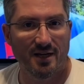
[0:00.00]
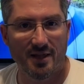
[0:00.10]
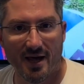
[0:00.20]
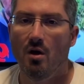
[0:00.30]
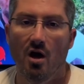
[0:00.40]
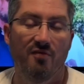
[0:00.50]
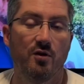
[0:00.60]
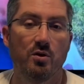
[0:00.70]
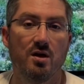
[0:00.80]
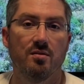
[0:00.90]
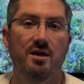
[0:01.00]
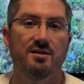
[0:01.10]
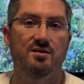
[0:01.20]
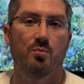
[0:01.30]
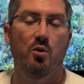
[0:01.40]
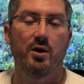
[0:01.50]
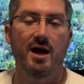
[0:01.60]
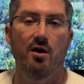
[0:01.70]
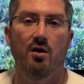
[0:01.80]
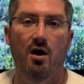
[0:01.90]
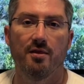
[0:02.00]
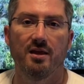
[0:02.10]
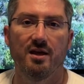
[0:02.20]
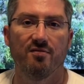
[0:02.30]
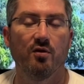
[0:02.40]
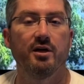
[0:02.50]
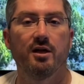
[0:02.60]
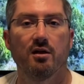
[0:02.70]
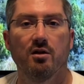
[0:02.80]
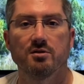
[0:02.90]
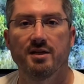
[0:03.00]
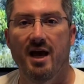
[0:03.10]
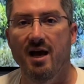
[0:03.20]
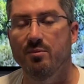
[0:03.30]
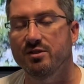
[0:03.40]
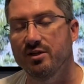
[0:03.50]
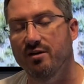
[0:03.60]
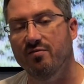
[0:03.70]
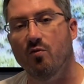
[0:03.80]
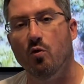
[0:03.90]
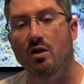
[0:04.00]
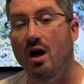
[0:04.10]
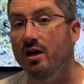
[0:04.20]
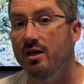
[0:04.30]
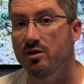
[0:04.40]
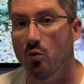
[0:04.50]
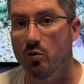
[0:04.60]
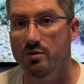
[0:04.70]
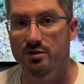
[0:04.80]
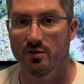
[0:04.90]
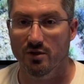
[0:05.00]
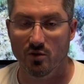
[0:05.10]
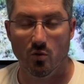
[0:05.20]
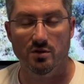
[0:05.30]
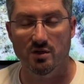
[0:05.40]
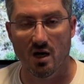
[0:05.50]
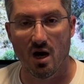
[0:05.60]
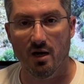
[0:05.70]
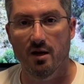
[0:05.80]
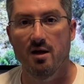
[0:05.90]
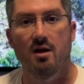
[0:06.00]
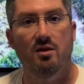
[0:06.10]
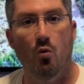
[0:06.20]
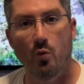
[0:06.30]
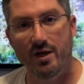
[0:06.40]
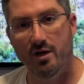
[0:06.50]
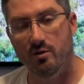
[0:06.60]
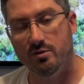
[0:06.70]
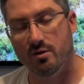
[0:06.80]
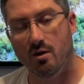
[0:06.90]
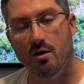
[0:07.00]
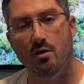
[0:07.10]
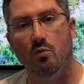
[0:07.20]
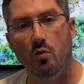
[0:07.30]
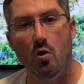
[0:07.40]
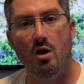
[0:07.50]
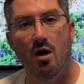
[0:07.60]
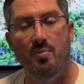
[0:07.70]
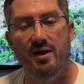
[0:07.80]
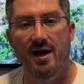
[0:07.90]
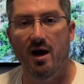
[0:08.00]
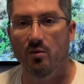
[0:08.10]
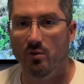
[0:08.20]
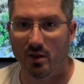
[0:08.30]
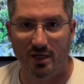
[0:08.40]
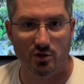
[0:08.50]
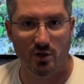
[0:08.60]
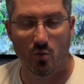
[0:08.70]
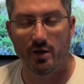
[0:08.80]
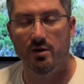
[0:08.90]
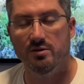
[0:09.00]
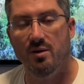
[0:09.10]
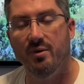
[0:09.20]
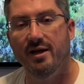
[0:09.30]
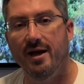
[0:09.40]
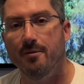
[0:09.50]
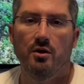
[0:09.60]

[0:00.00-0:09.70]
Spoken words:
you that. A few key things to point out on the fully enclosed cab is you get 4 locking doors, so the doors lock. The windows are roll up and down, electric windows up and down.